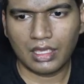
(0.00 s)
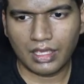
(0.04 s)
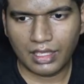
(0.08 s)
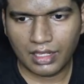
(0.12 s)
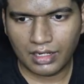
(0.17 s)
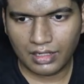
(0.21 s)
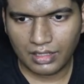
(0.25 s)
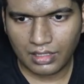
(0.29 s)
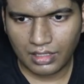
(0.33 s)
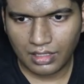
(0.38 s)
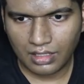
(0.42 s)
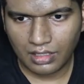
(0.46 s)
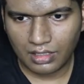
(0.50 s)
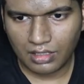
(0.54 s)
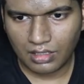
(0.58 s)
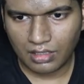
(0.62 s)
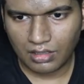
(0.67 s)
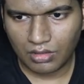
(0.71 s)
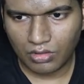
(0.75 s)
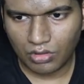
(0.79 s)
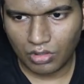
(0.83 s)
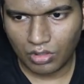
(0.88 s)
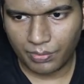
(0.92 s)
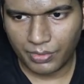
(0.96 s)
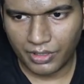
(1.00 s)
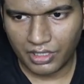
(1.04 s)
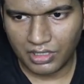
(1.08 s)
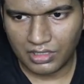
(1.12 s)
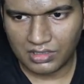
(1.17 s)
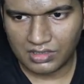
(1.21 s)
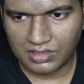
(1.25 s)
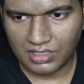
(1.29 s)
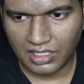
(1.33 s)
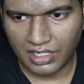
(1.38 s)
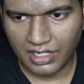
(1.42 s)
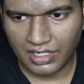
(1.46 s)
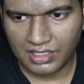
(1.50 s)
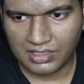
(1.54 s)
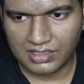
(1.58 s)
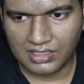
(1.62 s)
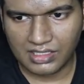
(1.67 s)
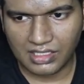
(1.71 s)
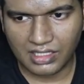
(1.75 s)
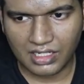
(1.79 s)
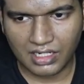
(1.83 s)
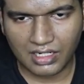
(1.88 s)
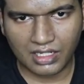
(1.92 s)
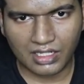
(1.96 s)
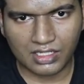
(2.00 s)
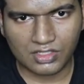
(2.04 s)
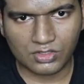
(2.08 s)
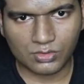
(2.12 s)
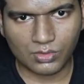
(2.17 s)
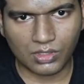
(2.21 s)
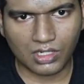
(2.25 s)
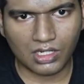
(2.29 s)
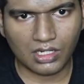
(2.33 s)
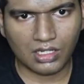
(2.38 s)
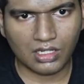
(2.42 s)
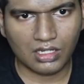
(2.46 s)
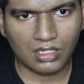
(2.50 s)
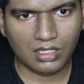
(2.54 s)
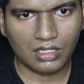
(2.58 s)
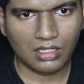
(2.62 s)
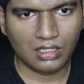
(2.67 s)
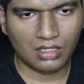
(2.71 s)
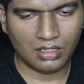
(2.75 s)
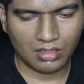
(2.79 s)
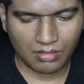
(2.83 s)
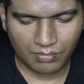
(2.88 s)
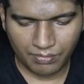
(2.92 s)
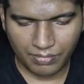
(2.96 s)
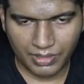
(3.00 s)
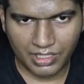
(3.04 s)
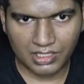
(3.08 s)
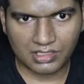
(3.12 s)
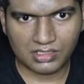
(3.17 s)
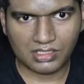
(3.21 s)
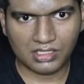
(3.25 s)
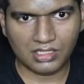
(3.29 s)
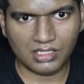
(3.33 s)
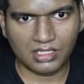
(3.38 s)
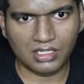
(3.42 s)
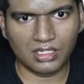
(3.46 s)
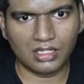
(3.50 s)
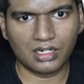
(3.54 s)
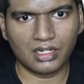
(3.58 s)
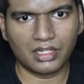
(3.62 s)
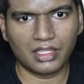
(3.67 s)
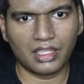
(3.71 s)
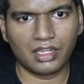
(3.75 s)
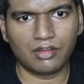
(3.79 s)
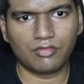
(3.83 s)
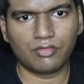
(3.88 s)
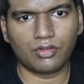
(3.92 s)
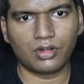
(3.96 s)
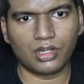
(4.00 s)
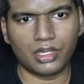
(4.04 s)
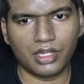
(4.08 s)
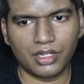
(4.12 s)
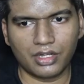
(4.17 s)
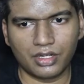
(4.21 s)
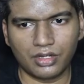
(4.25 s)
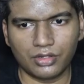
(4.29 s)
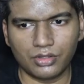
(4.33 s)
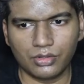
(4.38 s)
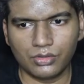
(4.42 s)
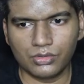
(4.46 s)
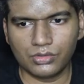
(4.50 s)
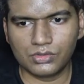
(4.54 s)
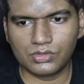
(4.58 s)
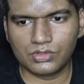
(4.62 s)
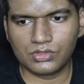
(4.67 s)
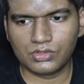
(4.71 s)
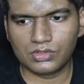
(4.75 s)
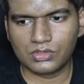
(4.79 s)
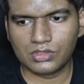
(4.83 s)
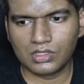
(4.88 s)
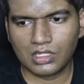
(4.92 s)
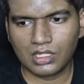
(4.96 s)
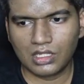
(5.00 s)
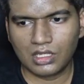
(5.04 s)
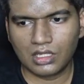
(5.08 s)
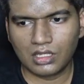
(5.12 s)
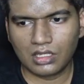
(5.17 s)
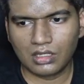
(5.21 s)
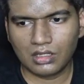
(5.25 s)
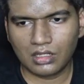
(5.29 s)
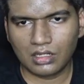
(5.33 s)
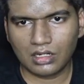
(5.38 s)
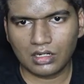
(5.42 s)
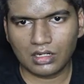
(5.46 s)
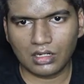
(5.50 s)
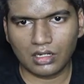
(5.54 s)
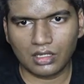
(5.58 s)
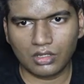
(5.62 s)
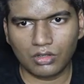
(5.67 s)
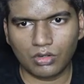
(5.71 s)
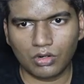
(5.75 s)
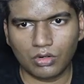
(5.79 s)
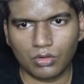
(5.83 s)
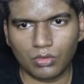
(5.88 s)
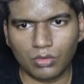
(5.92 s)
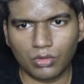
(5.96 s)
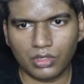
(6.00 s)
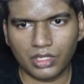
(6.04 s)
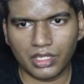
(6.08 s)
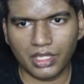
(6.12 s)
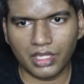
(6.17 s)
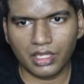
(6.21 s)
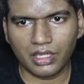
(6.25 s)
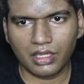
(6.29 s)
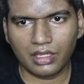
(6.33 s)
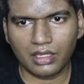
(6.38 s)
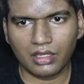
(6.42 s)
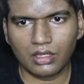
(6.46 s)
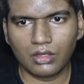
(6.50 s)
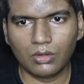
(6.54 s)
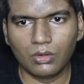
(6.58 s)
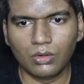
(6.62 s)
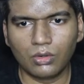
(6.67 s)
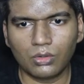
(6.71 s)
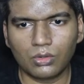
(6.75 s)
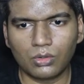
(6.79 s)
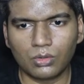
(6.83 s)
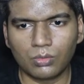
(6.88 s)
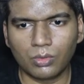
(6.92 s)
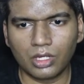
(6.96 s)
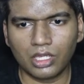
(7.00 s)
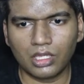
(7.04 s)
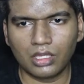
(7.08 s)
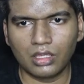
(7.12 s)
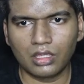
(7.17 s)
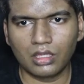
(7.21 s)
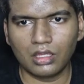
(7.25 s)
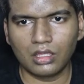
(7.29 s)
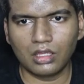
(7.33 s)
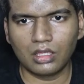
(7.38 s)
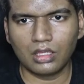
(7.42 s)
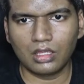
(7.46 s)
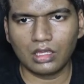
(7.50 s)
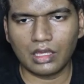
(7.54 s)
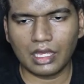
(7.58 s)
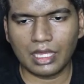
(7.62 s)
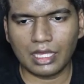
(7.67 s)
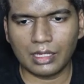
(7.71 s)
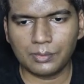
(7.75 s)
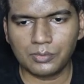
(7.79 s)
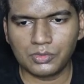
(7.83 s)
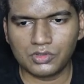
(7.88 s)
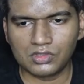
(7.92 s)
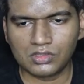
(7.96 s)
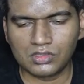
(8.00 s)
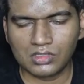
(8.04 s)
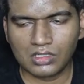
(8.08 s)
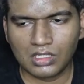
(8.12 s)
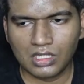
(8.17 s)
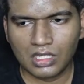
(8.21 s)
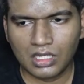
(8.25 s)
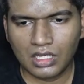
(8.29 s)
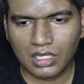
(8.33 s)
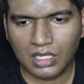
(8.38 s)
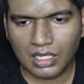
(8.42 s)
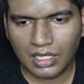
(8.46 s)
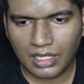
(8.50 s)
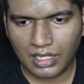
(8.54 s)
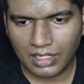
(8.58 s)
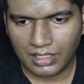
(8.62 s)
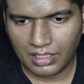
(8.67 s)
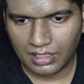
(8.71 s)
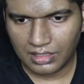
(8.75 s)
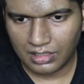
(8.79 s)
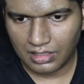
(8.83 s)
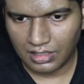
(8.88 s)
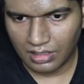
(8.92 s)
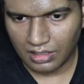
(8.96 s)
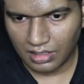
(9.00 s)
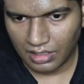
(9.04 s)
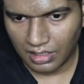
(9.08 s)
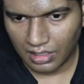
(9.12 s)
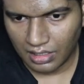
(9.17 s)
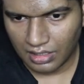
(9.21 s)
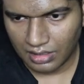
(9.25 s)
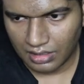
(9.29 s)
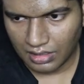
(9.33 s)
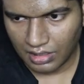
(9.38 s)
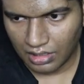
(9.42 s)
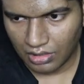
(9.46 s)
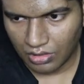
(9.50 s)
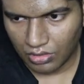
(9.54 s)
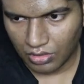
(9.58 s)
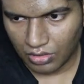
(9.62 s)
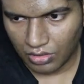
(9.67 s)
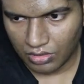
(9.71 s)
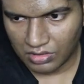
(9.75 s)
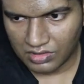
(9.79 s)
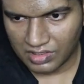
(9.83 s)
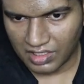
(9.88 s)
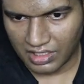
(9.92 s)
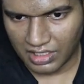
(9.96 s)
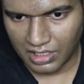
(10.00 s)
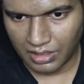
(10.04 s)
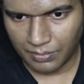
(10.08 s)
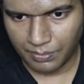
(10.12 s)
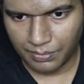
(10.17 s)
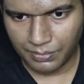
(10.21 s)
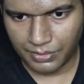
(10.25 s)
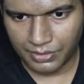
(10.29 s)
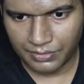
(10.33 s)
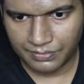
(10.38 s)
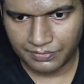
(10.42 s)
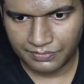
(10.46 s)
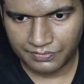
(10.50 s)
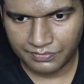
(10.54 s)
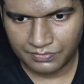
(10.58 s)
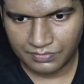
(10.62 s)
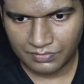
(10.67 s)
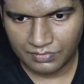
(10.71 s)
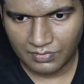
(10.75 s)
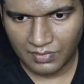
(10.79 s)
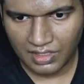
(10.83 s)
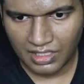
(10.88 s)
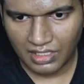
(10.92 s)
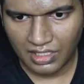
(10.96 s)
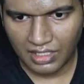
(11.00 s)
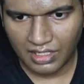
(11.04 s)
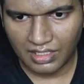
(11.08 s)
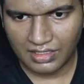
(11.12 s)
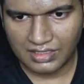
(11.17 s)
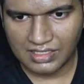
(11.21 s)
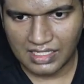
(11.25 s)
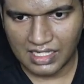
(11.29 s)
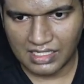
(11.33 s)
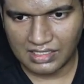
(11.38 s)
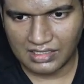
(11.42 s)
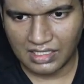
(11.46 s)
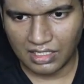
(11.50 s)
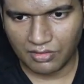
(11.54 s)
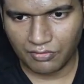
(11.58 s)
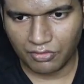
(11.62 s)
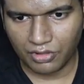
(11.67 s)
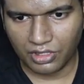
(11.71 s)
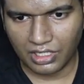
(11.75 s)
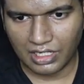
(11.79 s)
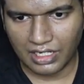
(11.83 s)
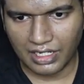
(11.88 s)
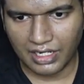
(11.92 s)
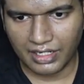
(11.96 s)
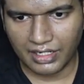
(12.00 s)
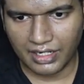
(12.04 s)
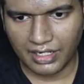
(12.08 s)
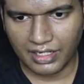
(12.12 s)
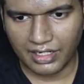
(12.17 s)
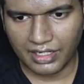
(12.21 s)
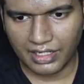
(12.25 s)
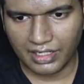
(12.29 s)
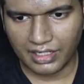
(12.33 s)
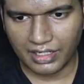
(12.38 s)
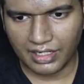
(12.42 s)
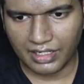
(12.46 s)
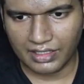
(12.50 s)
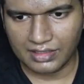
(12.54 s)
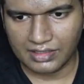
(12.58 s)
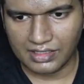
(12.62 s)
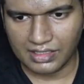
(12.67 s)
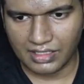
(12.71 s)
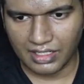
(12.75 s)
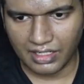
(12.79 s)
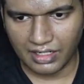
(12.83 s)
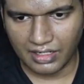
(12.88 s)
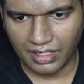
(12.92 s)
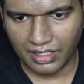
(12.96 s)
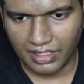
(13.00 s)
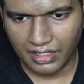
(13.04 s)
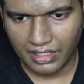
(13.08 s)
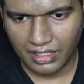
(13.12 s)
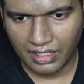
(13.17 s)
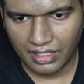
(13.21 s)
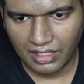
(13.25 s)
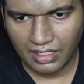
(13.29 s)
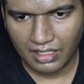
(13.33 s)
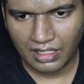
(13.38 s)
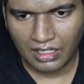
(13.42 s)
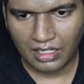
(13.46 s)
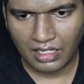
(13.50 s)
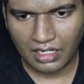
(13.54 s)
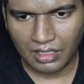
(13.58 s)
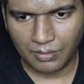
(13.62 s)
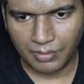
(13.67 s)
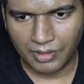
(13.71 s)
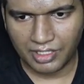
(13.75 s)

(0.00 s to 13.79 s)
and then copy this client secret as well, paste it here again for later use. Click on OK, go to my apps, and then here I will click on setup. Here it's asking for the client ID and client secret, right? I'll